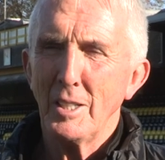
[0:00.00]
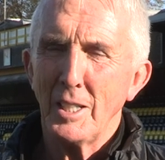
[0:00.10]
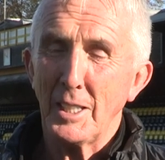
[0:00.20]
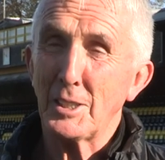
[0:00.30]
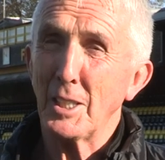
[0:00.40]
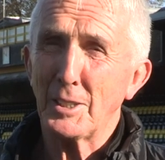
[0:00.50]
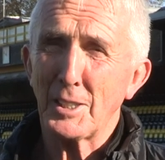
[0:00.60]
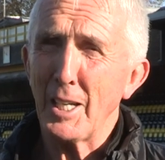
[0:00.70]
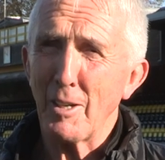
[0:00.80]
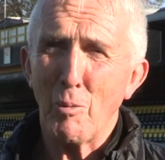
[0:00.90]
It's
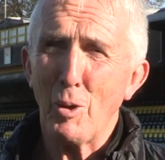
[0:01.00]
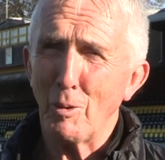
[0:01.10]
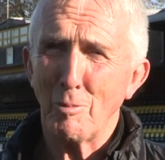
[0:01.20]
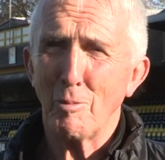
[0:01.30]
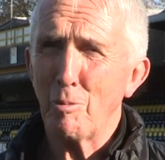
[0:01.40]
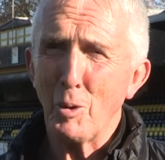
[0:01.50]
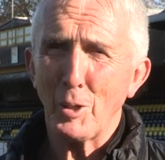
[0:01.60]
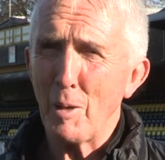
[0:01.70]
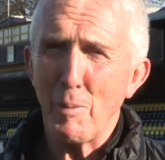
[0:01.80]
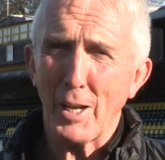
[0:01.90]
uncertain what, what we're
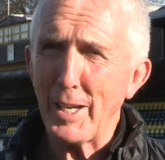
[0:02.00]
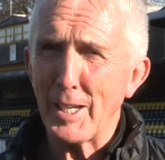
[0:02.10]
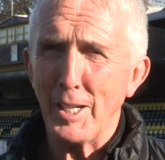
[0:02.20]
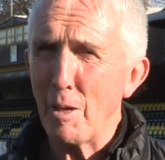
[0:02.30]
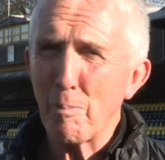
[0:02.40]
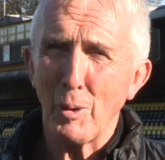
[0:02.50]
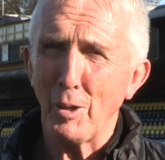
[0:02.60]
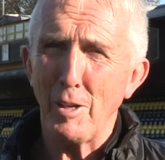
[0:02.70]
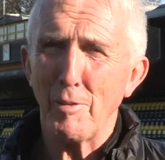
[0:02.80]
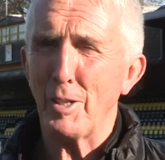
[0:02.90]
going to be like in April
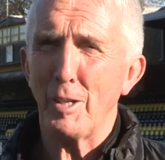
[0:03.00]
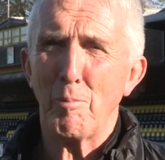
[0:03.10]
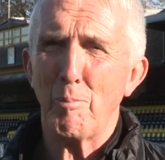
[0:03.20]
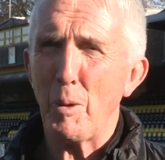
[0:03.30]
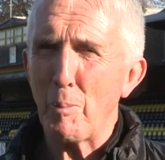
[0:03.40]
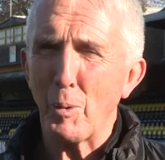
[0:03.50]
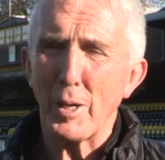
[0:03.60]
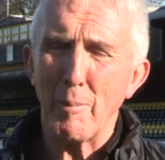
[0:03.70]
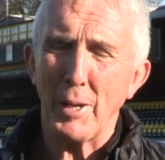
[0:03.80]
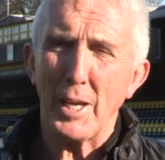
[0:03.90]
even and people
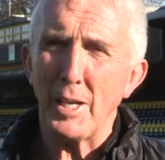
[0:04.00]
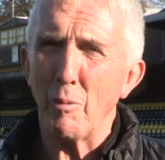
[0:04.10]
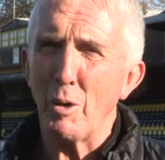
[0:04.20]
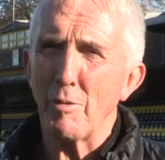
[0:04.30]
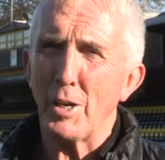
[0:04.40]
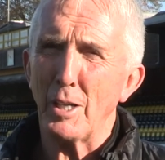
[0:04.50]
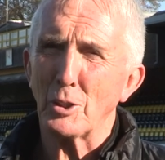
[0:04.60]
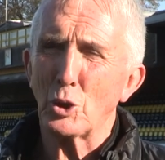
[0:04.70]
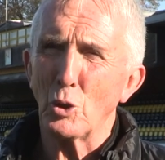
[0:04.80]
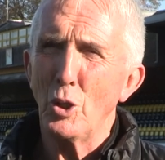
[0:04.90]
coming in and whatever else.
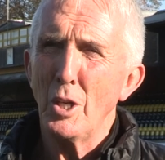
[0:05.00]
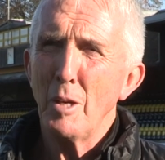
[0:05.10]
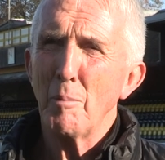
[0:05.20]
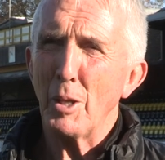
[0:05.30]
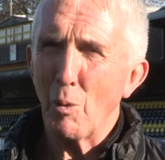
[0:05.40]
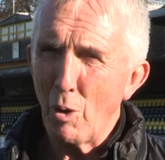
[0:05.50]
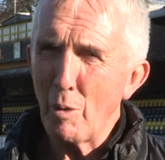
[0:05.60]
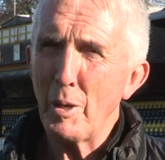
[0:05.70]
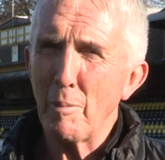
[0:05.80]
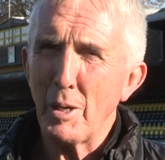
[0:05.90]
So, but there will
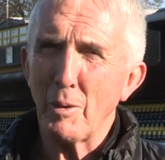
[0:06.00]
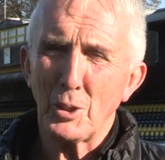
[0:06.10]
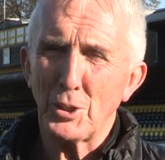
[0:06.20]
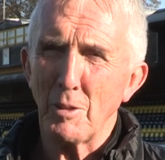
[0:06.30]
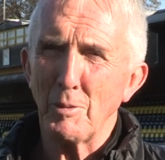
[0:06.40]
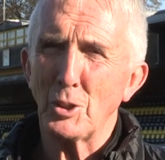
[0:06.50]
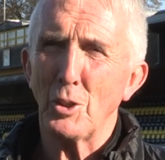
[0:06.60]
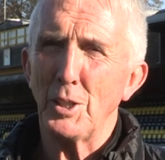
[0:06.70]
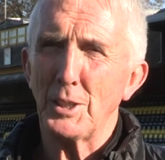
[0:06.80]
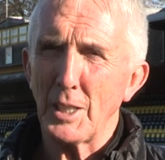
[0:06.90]
be a Melrose Sevens on
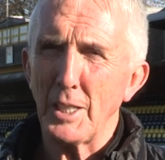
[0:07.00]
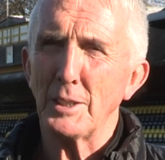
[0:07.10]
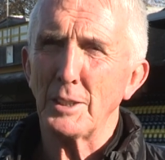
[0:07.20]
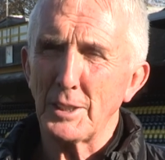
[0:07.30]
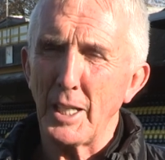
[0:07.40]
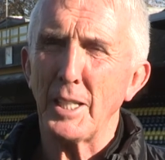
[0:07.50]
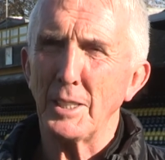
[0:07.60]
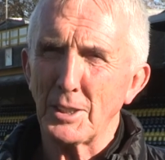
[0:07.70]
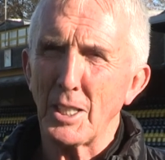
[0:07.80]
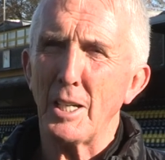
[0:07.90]
the second, second
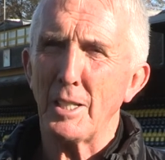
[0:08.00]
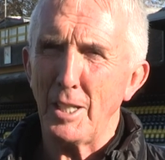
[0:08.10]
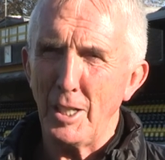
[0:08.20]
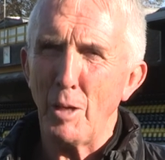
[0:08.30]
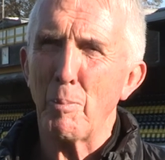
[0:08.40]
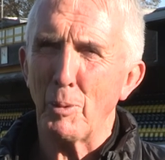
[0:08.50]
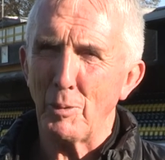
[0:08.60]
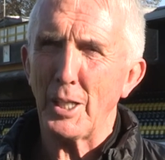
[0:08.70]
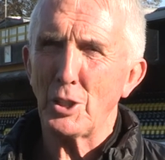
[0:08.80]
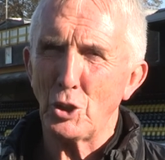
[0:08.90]
Saturday in April
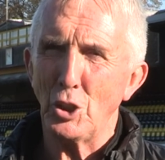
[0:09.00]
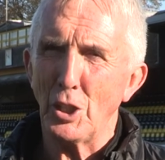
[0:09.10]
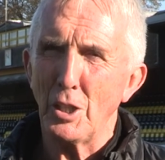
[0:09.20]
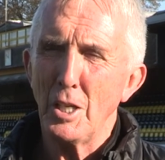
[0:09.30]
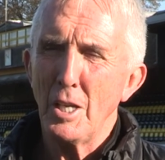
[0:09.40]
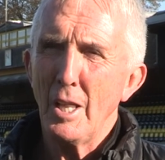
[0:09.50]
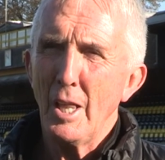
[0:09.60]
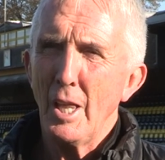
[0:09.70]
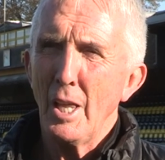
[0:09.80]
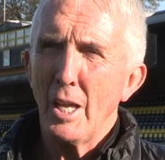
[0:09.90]
next year
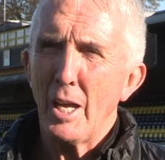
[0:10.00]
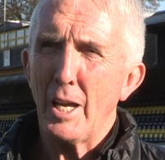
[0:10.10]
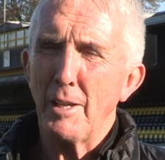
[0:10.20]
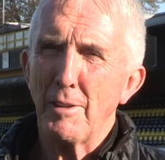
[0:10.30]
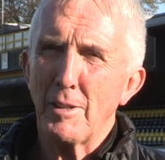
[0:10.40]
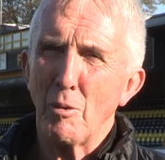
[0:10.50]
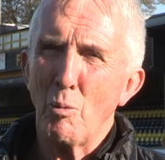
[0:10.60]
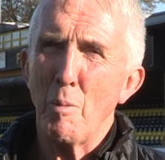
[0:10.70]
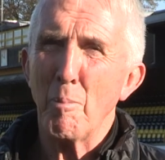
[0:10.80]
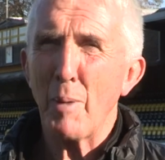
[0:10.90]
and
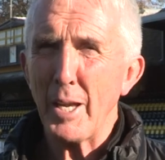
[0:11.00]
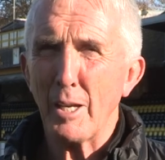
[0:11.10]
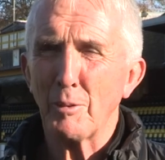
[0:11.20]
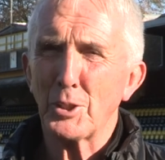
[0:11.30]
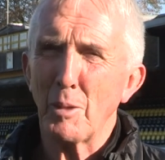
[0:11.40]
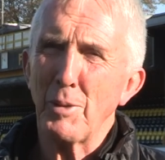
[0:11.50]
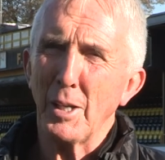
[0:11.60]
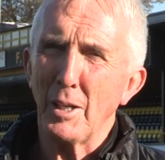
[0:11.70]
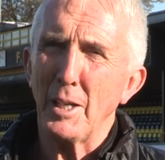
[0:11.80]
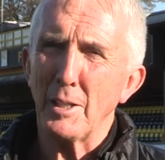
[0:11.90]
we might have something
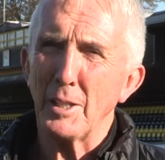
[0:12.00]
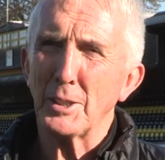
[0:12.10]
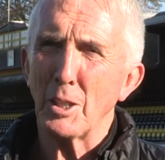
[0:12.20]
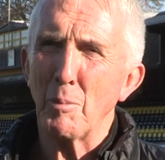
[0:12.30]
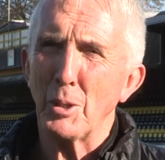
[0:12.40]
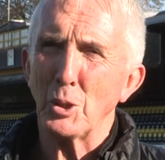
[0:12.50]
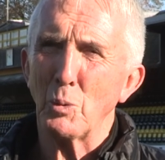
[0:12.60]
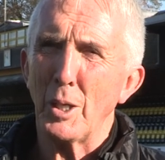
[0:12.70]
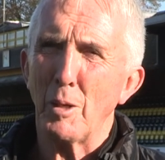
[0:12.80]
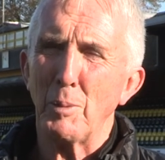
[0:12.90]
later in the summer as
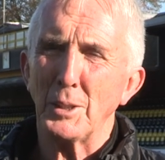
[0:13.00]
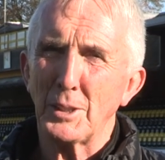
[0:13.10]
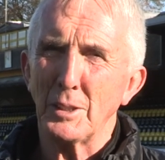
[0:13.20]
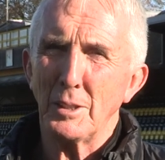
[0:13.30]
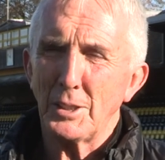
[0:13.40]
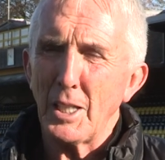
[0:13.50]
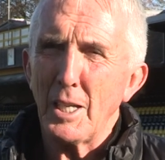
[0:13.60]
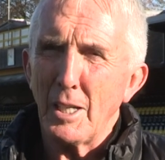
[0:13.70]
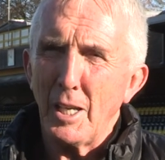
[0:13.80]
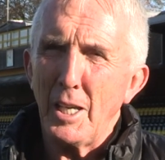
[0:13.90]
well. But
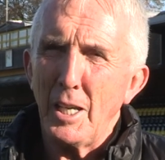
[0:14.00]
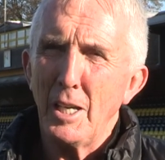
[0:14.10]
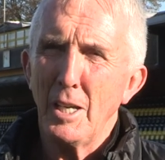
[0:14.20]
certainly,